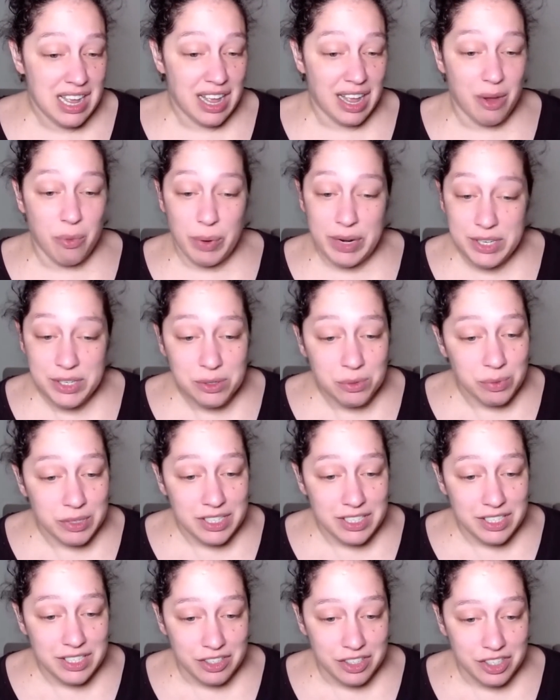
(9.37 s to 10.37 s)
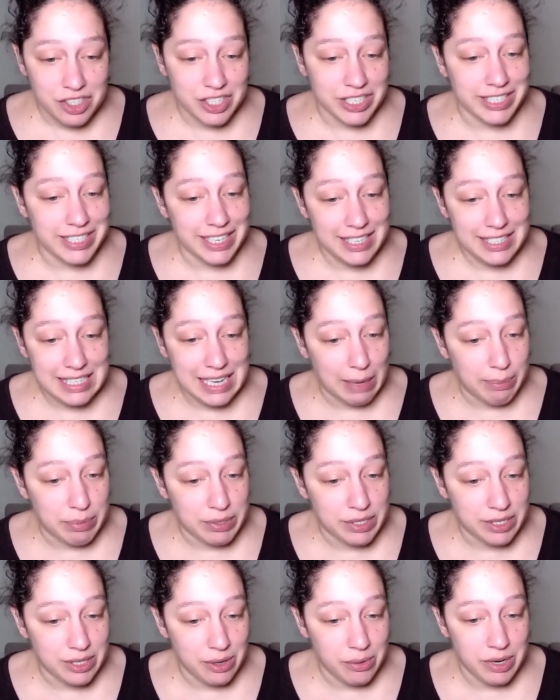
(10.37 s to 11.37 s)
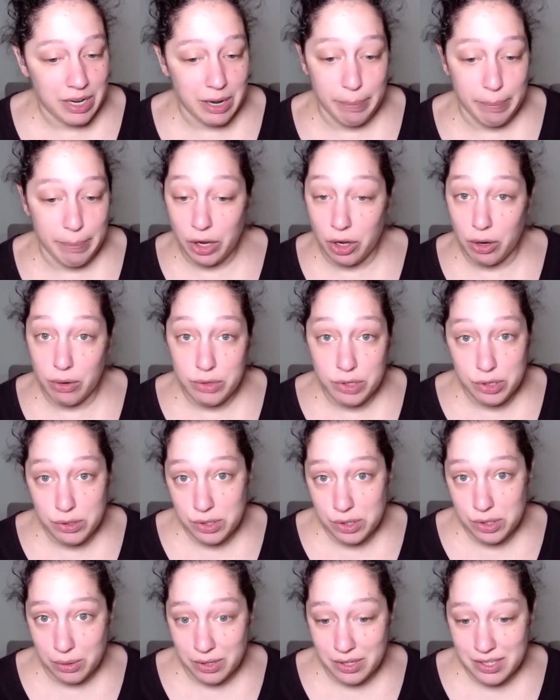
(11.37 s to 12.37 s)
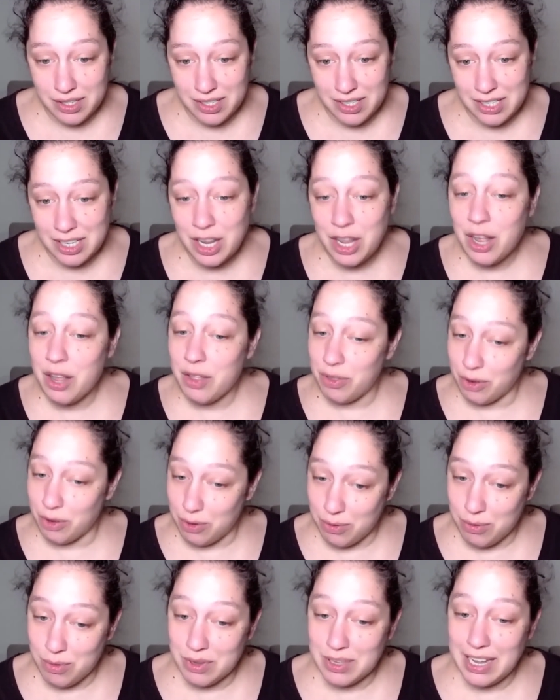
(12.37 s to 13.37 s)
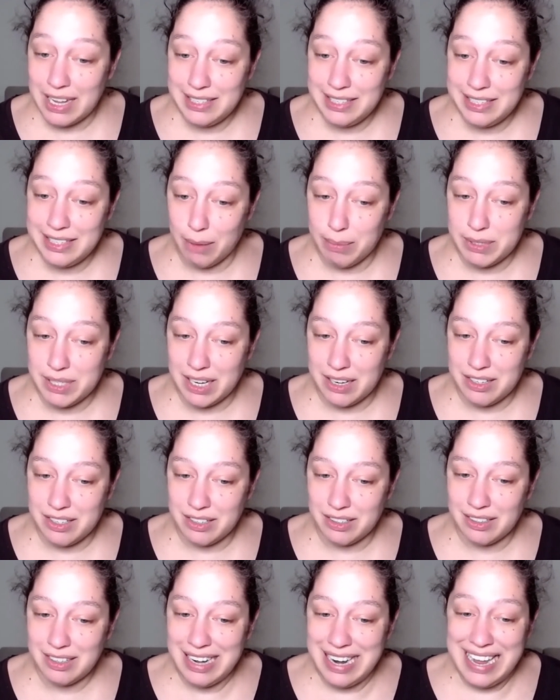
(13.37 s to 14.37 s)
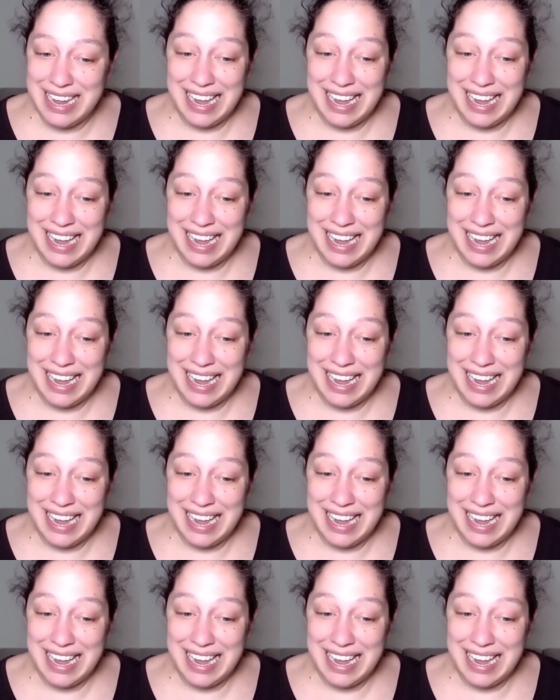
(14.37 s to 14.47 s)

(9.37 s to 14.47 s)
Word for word: I went to research today's episode in my go-to source, the Google Ads Help Center,